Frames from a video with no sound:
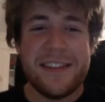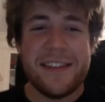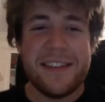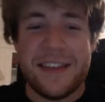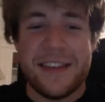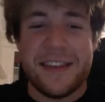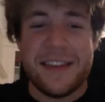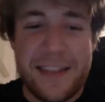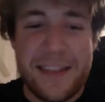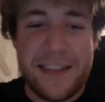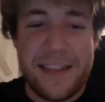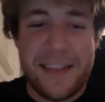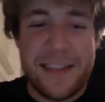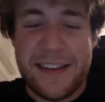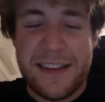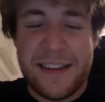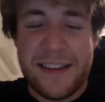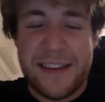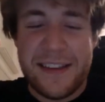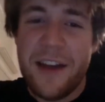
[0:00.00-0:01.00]
this is this
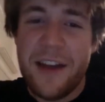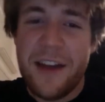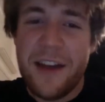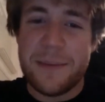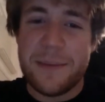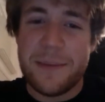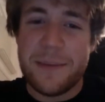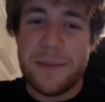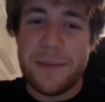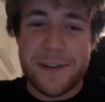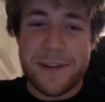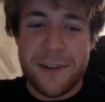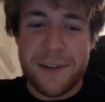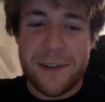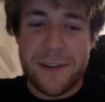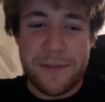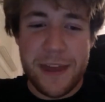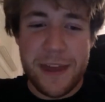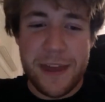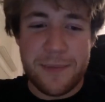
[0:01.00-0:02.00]
is how like
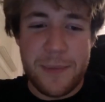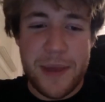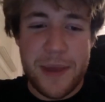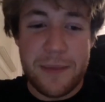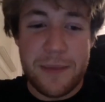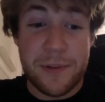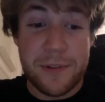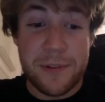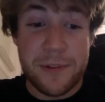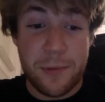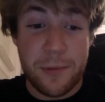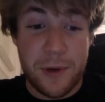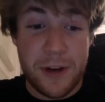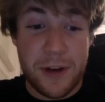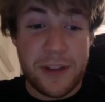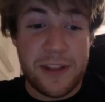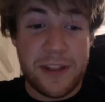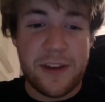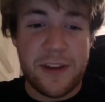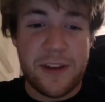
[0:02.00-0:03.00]
Microsoft gets people to
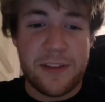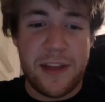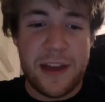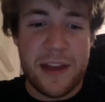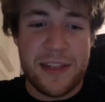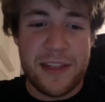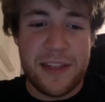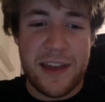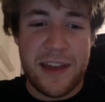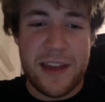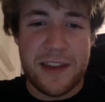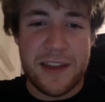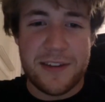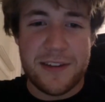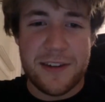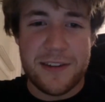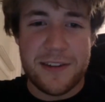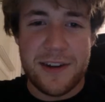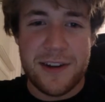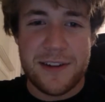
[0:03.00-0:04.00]
work there. Like they
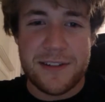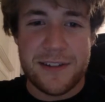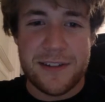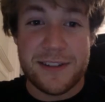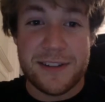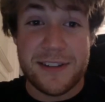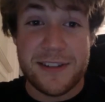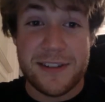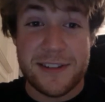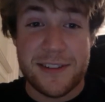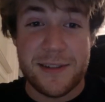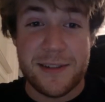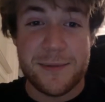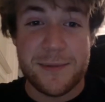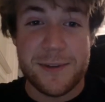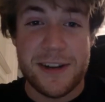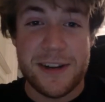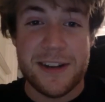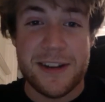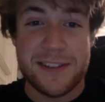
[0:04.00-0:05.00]
intern there during the
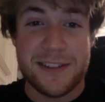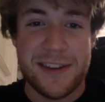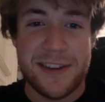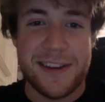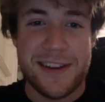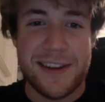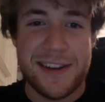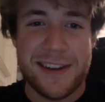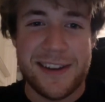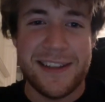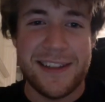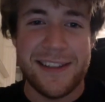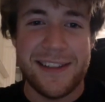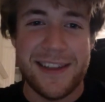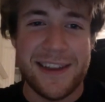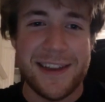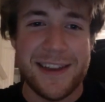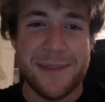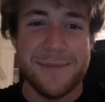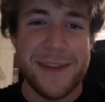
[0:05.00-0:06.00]
summer and it's sunny, and then they
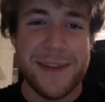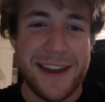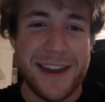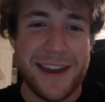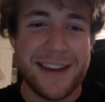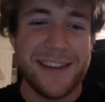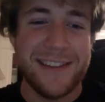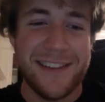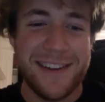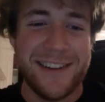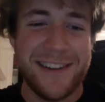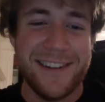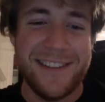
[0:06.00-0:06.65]
come back and they're